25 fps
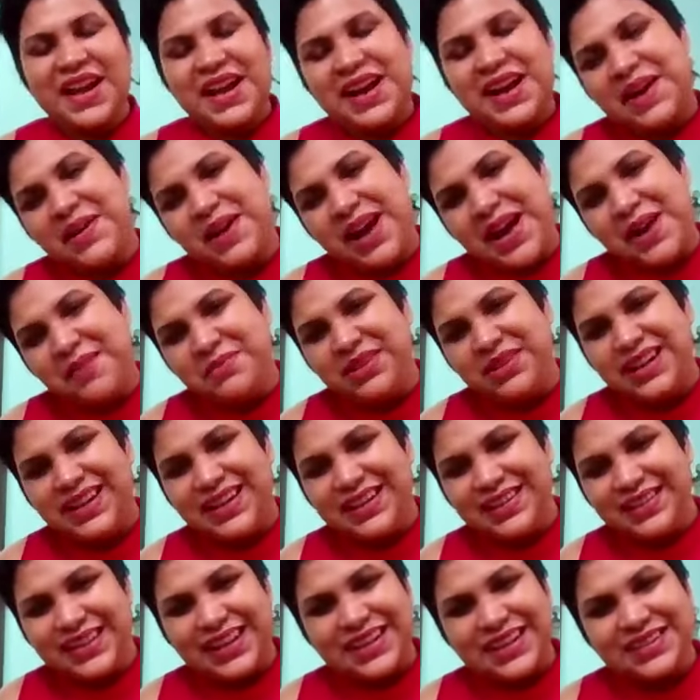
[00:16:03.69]
I'm
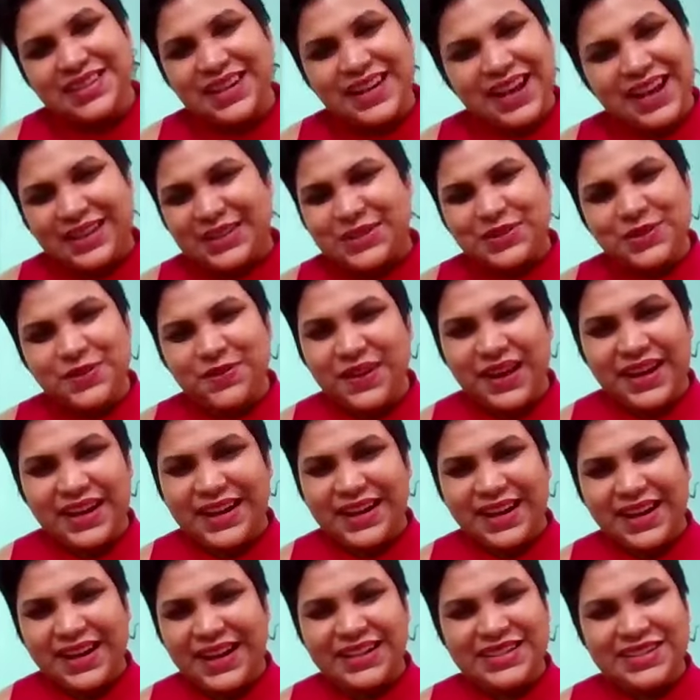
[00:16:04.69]
legal. HR has to
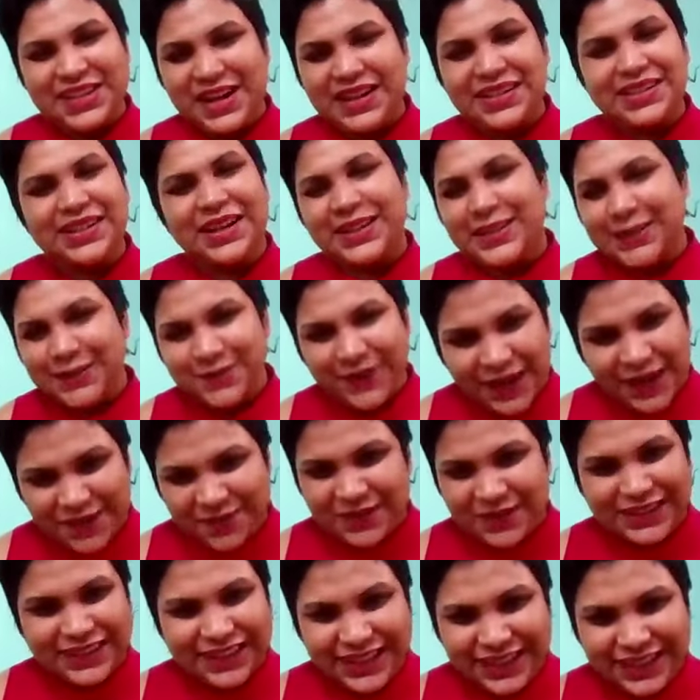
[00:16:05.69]
fight. HR does fight
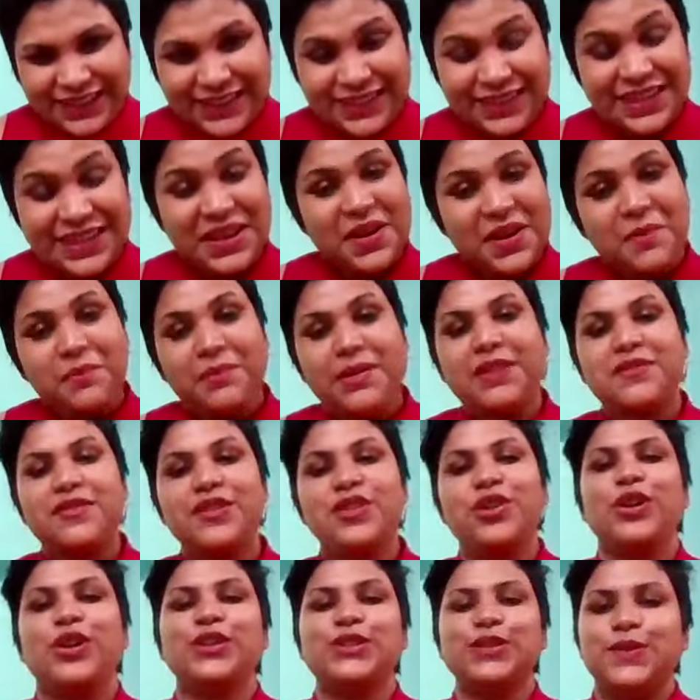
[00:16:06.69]
with legal, but we
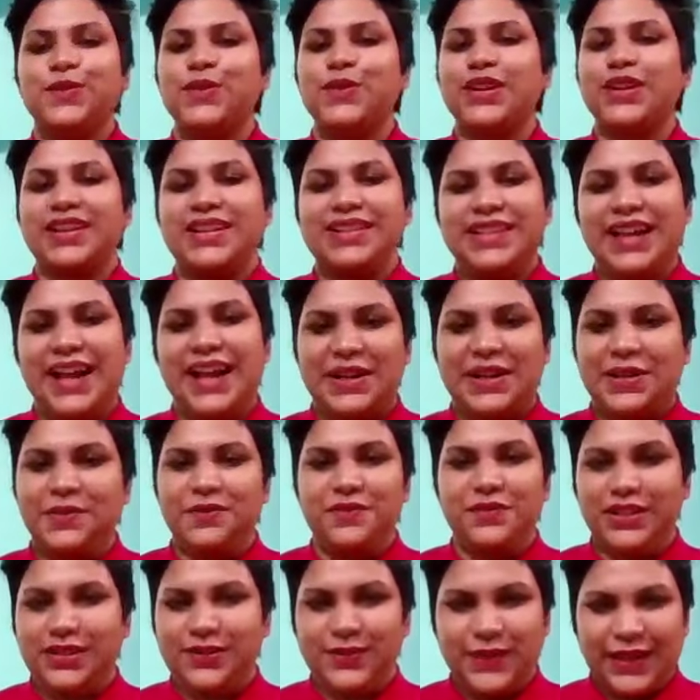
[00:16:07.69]
also work in tandem
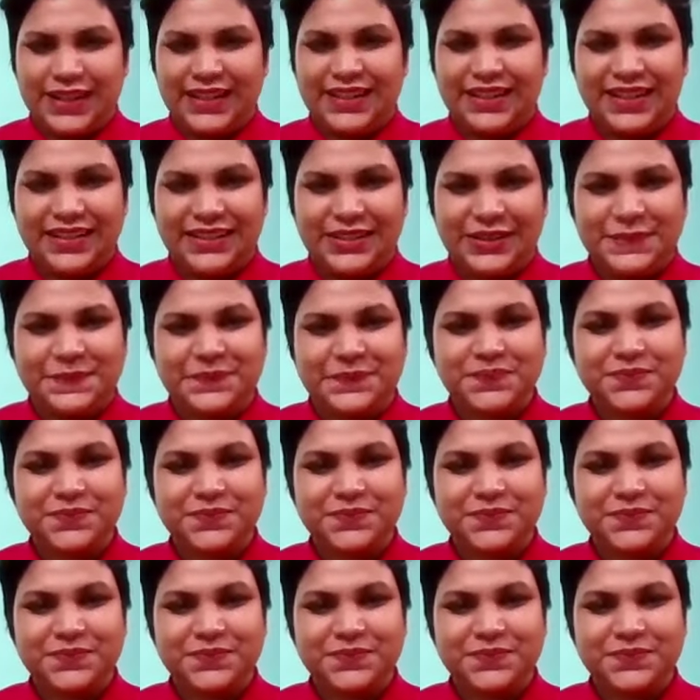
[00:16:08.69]
with one another.